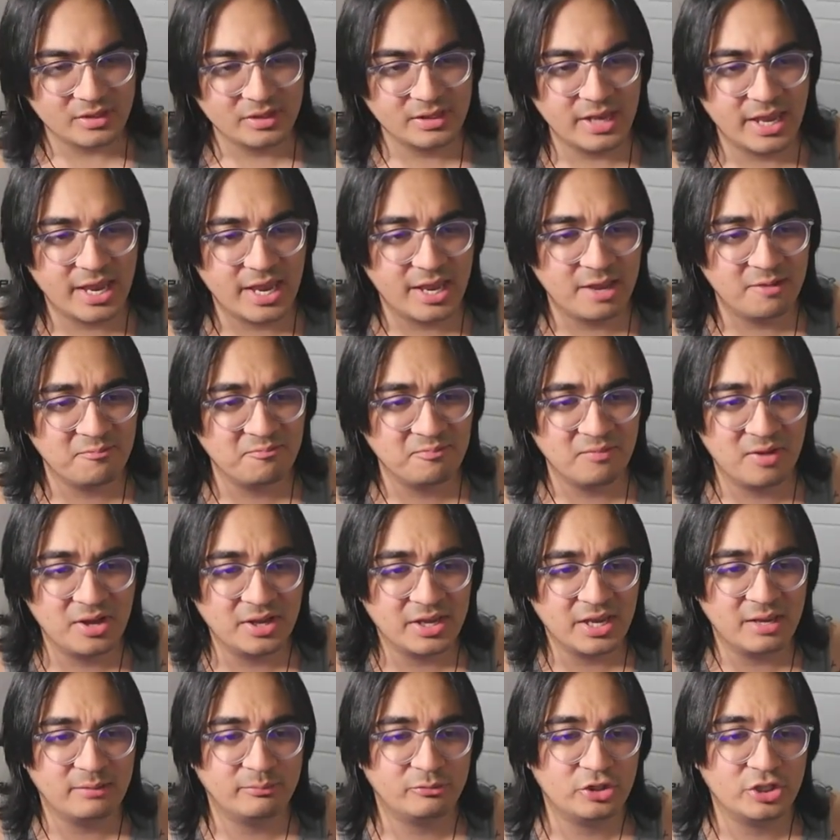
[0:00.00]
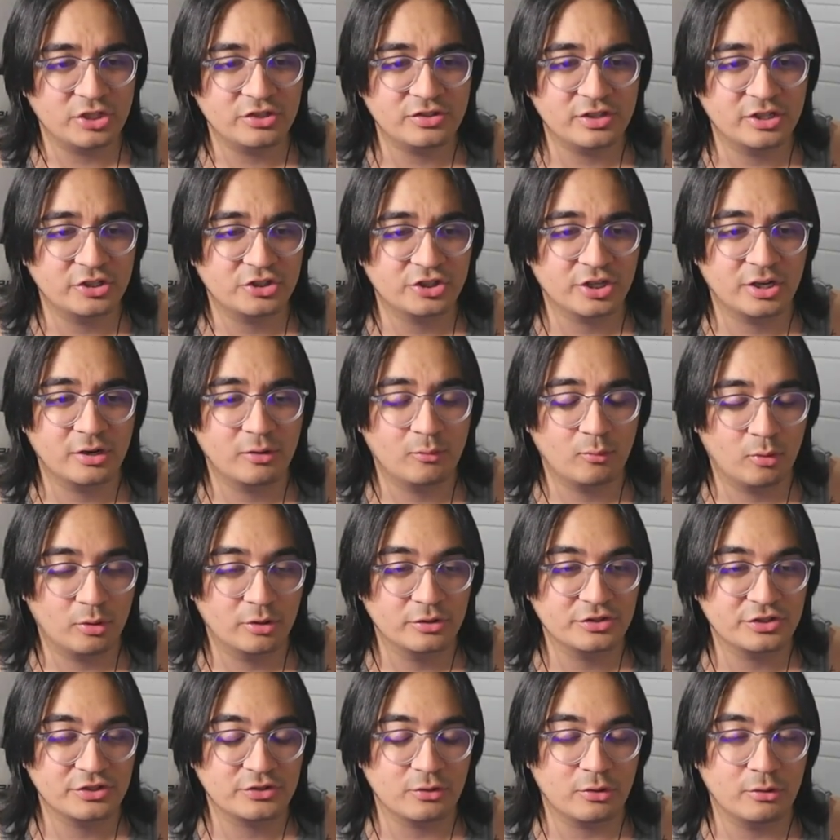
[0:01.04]
And again, GTA Child
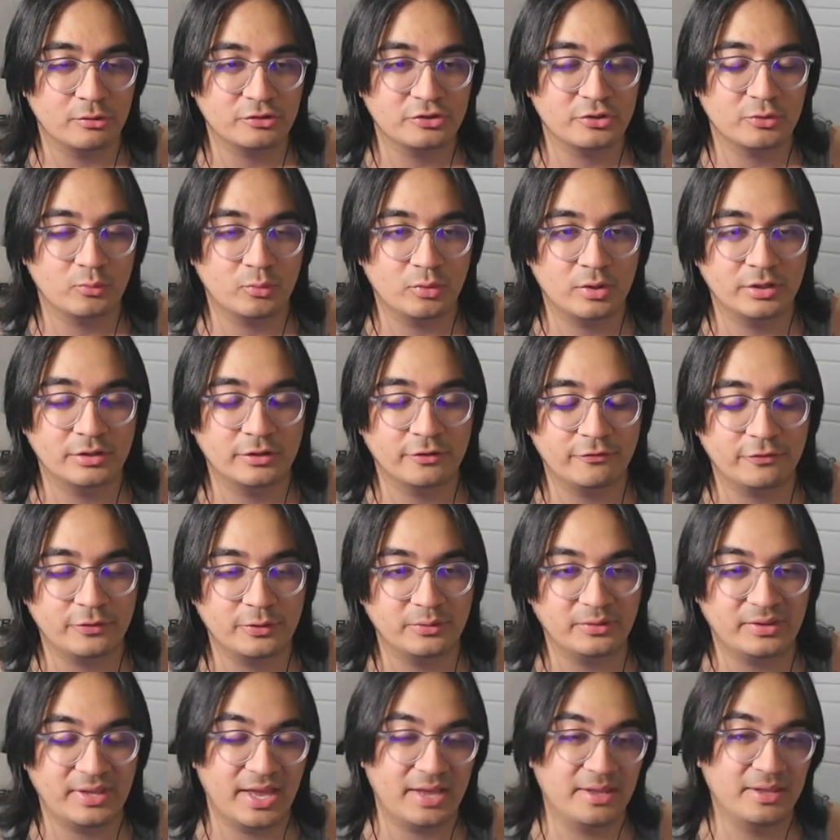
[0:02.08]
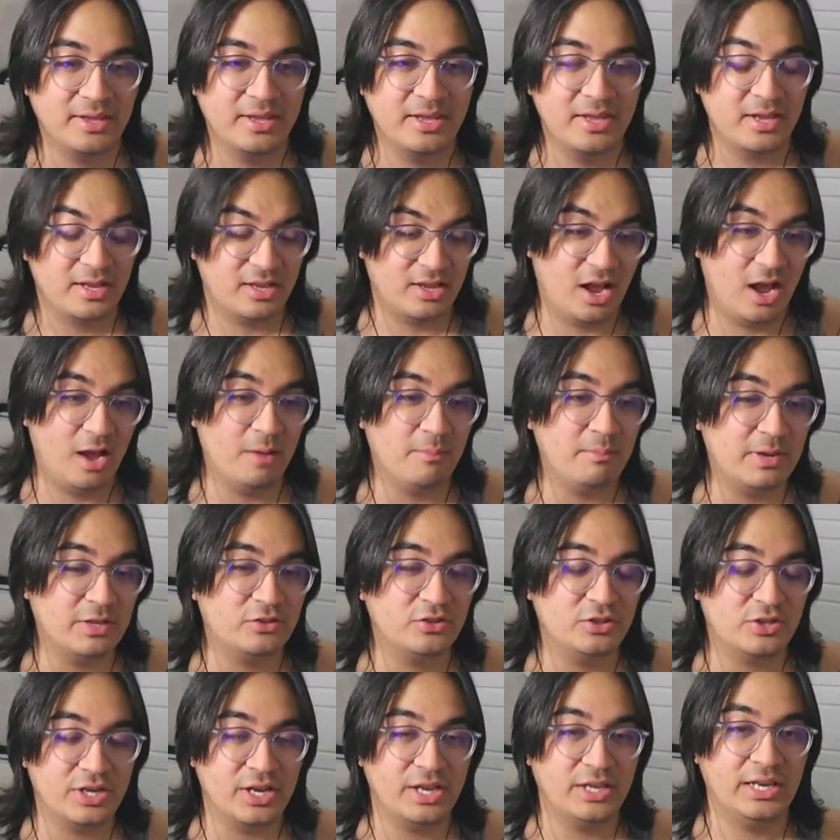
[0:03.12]
Wars is also one of the few that got me
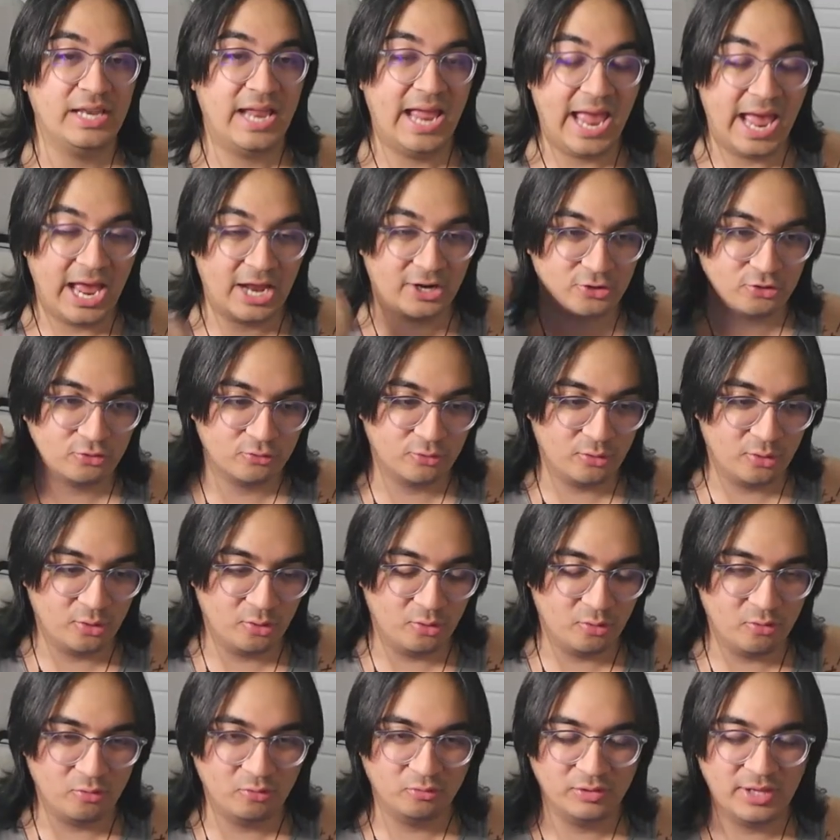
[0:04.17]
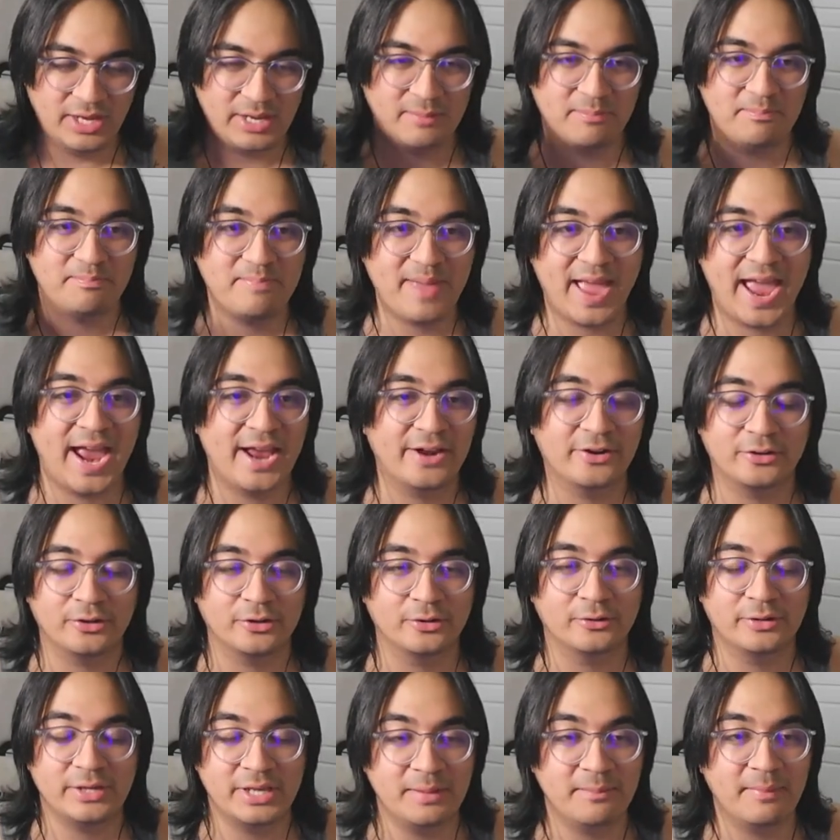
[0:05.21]
to get an actual like
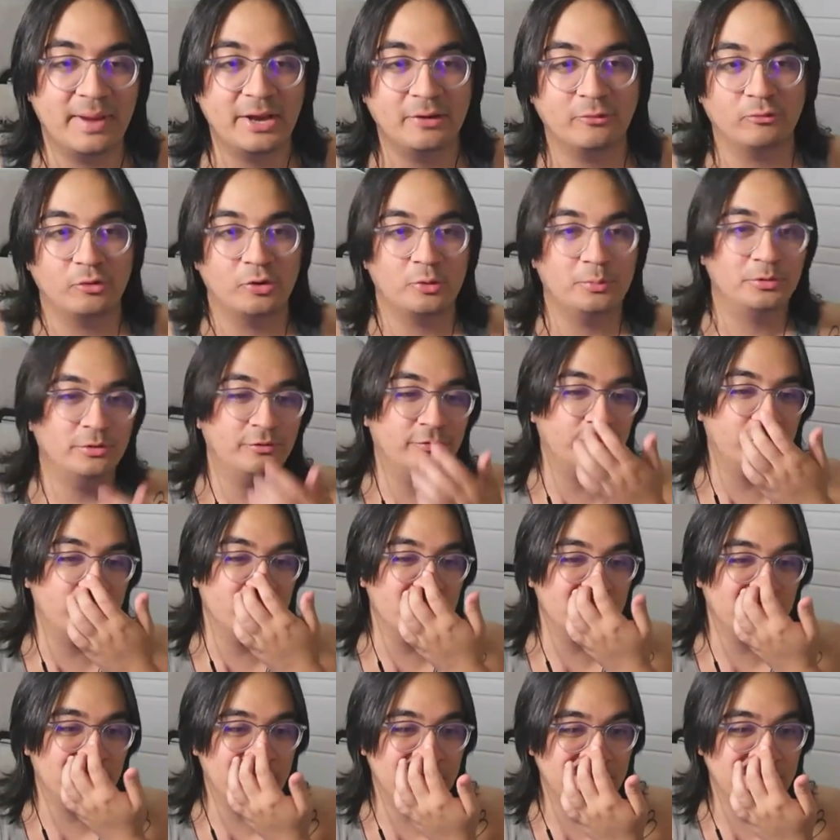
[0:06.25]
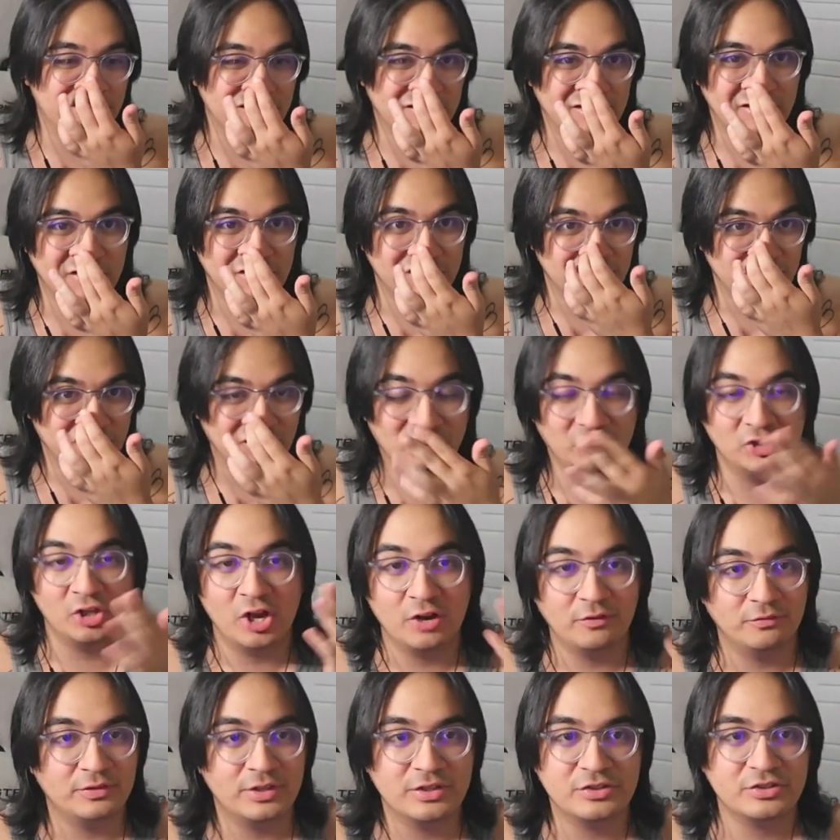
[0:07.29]
banner in my room in the first place because I just
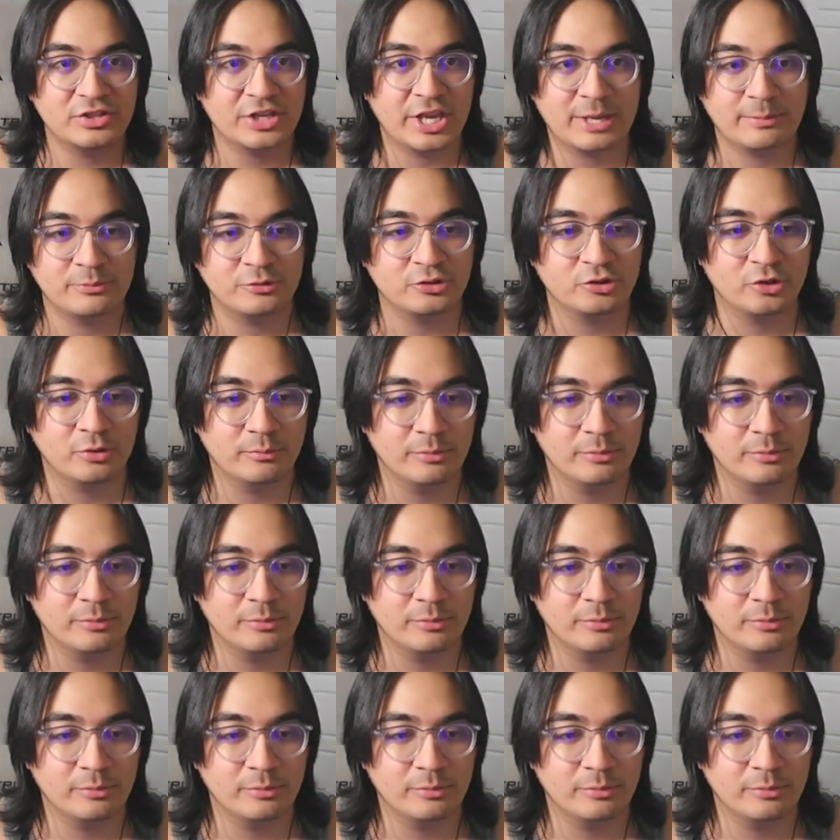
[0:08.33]
loved this game so